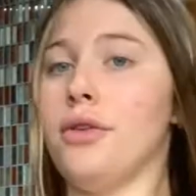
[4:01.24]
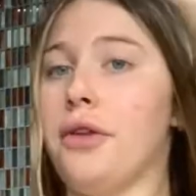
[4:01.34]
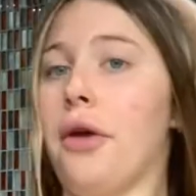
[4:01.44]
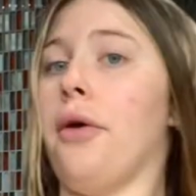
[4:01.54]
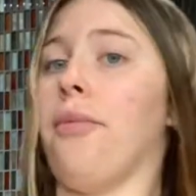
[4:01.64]

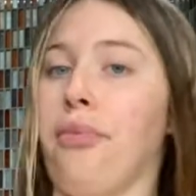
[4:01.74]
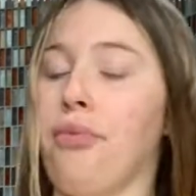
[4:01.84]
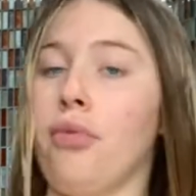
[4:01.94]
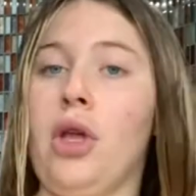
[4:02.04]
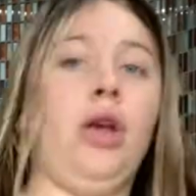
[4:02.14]
So
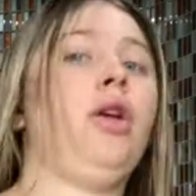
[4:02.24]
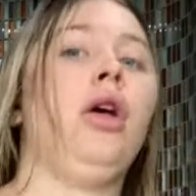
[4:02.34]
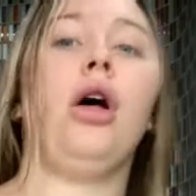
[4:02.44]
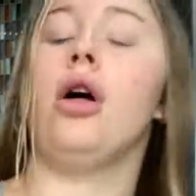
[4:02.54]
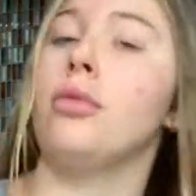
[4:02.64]

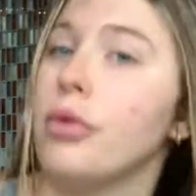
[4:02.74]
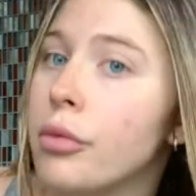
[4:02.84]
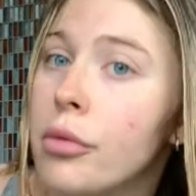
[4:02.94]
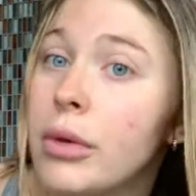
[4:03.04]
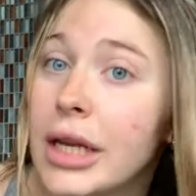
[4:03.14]
I'll
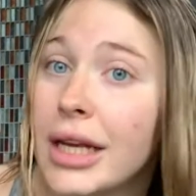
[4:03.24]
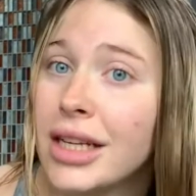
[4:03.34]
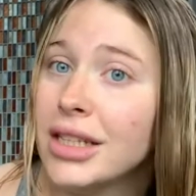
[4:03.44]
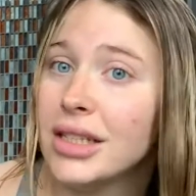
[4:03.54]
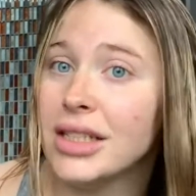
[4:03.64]
probably
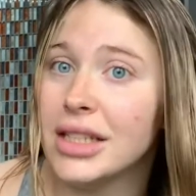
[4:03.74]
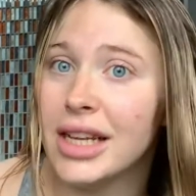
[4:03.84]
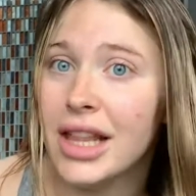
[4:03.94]
see you